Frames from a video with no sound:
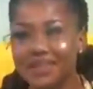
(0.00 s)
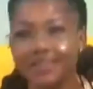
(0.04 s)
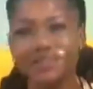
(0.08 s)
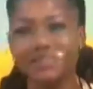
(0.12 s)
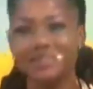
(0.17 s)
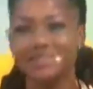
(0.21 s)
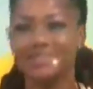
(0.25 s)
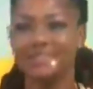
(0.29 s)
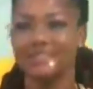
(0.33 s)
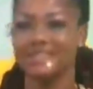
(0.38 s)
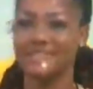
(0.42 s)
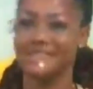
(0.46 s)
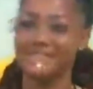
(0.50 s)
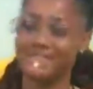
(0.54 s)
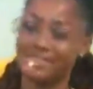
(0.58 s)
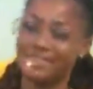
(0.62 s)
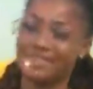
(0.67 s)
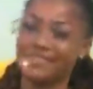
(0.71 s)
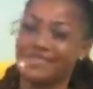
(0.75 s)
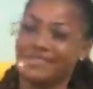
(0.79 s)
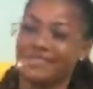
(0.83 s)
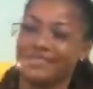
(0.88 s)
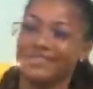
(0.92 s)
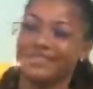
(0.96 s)

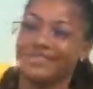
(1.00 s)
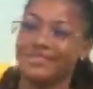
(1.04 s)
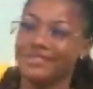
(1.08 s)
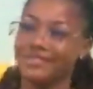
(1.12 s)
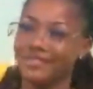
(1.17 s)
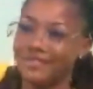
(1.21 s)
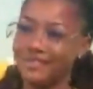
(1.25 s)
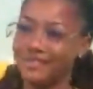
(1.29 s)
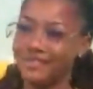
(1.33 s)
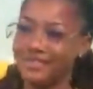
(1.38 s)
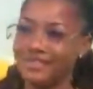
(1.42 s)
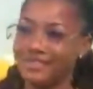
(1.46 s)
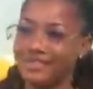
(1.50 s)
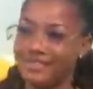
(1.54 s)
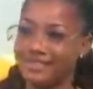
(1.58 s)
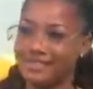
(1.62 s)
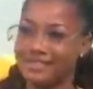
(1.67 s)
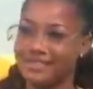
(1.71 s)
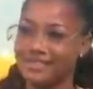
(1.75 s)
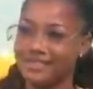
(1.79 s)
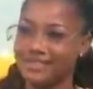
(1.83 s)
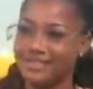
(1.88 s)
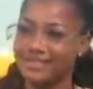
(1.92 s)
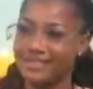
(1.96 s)
Ebuka. Are you a
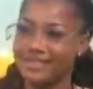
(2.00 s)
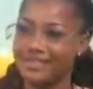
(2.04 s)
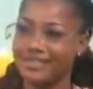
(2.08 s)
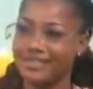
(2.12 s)
characteristic?